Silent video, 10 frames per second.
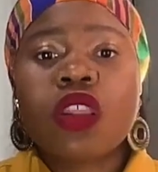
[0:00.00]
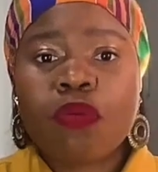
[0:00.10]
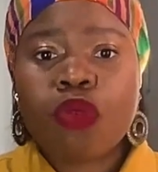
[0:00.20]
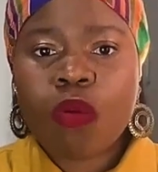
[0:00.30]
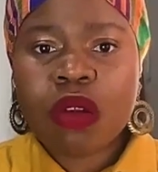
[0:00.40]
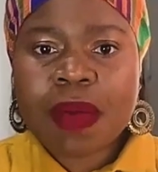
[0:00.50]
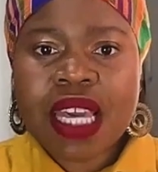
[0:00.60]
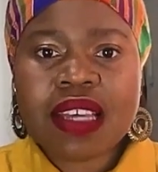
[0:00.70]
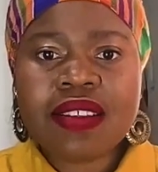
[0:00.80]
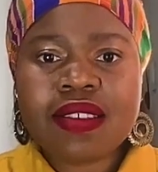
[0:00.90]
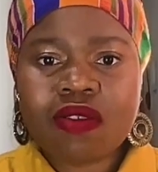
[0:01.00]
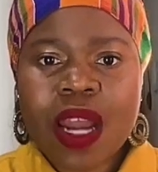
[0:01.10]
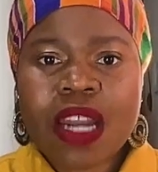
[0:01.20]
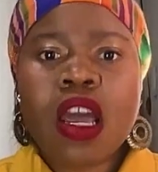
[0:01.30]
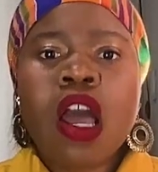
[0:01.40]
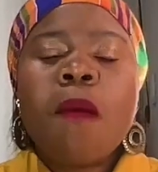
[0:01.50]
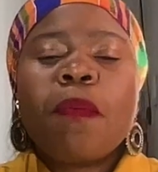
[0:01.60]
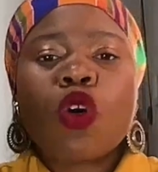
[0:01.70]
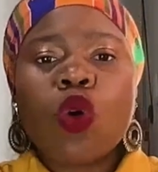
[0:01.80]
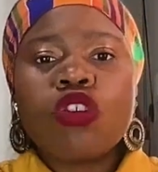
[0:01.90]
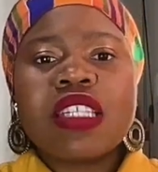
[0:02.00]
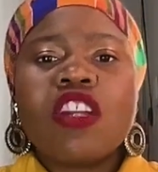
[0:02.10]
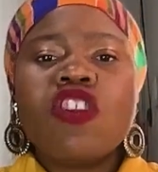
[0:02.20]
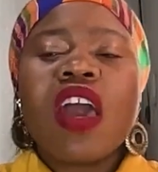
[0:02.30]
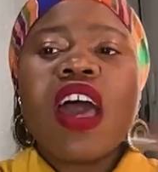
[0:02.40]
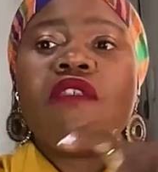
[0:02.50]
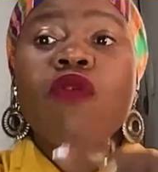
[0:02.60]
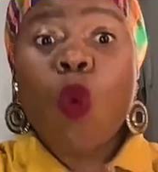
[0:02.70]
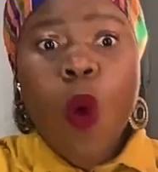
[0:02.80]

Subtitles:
the problem is, right? Because then you have this